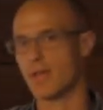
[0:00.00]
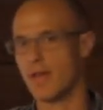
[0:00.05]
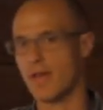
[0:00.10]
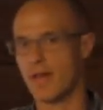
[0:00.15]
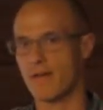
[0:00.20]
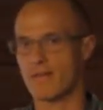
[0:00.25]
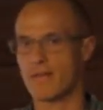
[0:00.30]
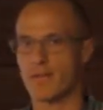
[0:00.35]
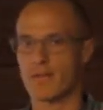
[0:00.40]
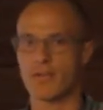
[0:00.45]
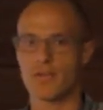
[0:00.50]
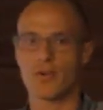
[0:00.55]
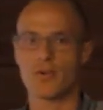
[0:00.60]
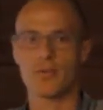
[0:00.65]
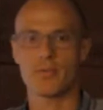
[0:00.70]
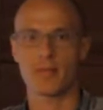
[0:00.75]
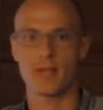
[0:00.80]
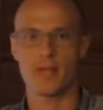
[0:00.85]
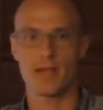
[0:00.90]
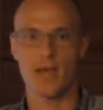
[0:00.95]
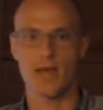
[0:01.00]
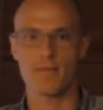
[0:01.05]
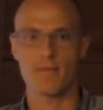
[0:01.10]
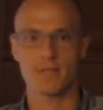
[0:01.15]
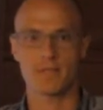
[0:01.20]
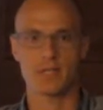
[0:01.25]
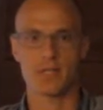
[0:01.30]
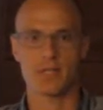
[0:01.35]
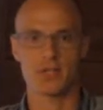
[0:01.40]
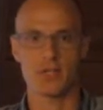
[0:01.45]
have a 30-minute
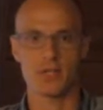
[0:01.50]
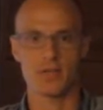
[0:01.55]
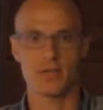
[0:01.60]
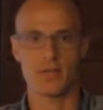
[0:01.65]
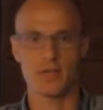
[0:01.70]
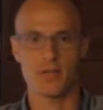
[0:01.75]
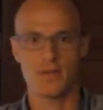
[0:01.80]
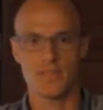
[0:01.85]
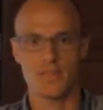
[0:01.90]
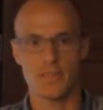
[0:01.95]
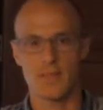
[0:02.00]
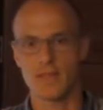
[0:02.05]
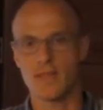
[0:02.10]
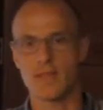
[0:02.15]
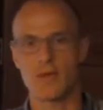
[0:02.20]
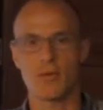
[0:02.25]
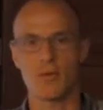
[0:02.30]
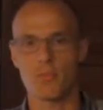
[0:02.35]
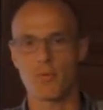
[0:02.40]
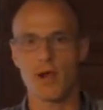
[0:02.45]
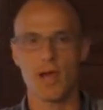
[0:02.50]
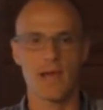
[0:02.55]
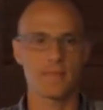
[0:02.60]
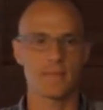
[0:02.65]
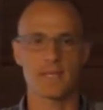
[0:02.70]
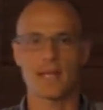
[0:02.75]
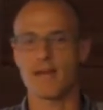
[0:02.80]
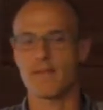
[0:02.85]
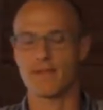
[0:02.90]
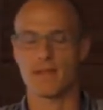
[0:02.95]
conversation, and they were primed
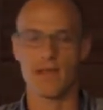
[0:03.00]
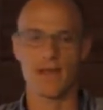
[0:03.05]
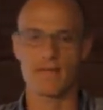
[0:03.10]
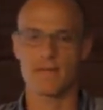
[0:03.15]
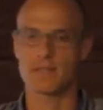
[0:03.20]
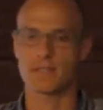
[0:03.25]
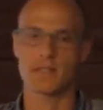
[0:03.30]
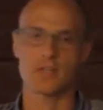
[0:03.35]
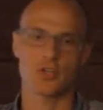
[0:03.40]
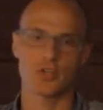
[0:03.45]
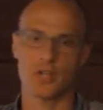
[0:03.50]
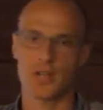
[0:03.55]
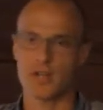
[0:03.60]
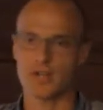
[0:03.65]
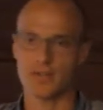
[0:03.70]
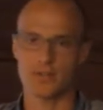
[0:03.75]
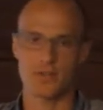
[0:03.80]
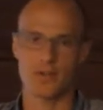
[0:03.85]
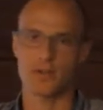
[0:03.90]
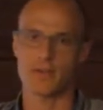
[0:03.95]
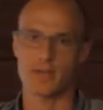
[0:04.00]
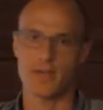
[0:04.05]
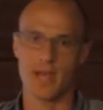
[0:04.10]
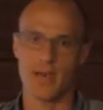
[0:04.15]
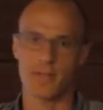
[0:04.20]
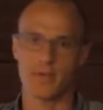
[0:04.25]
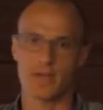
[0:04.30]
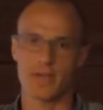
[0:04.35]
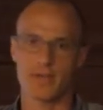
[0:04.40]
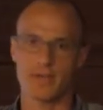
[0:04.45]
to have a conversation on a certain
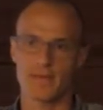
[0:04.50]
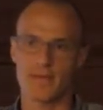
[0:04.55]
topic.